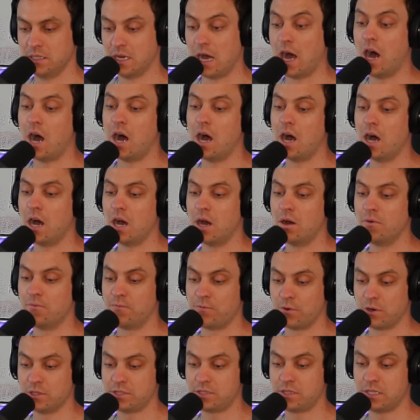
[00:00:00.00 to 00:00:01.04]
Uh,
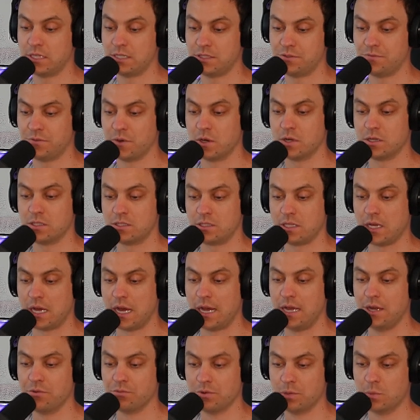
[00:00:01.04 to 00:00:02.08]
first things first,
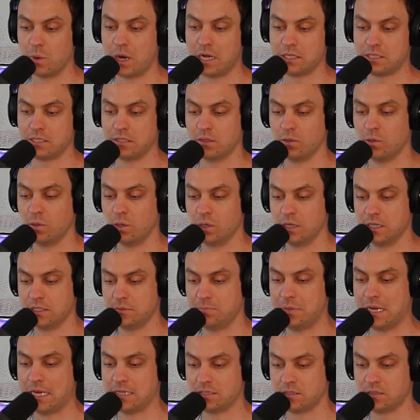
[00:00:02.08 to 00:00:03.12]
I rewatched Inglourious
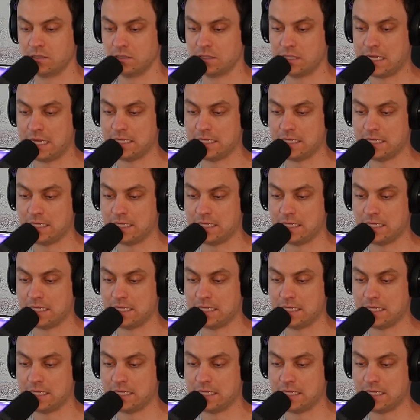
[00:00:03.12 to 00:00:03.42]
Basterds